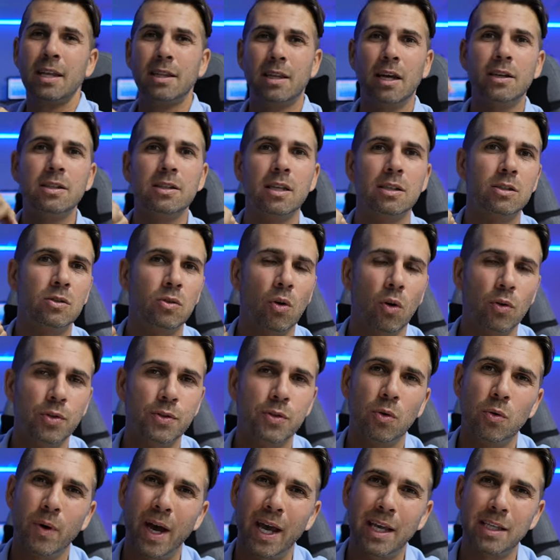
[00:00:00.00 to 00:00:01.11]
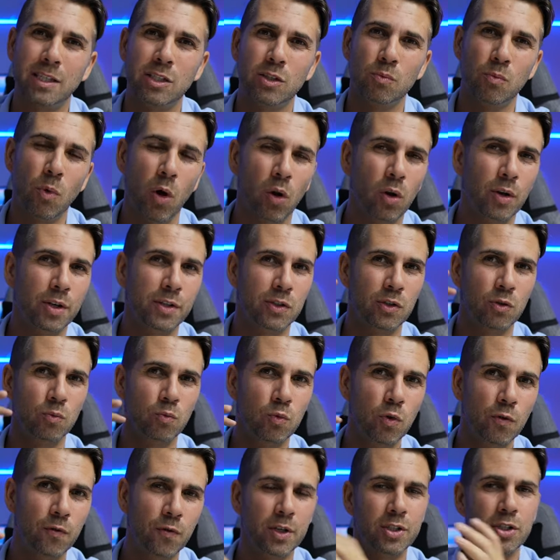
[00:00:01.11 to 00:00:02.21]
There is also a smaller
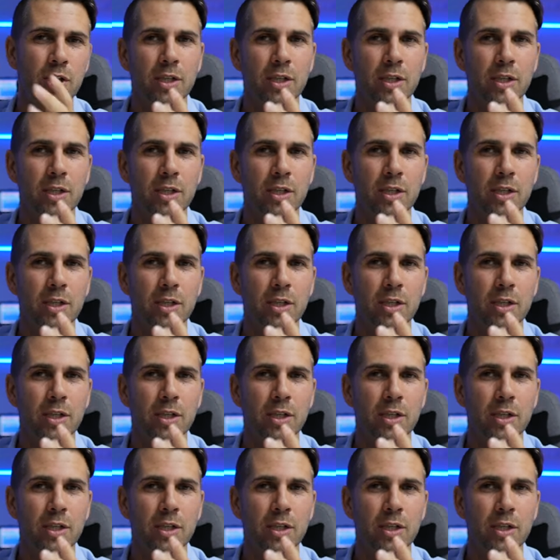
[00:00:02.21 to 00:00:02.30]
subwoofer,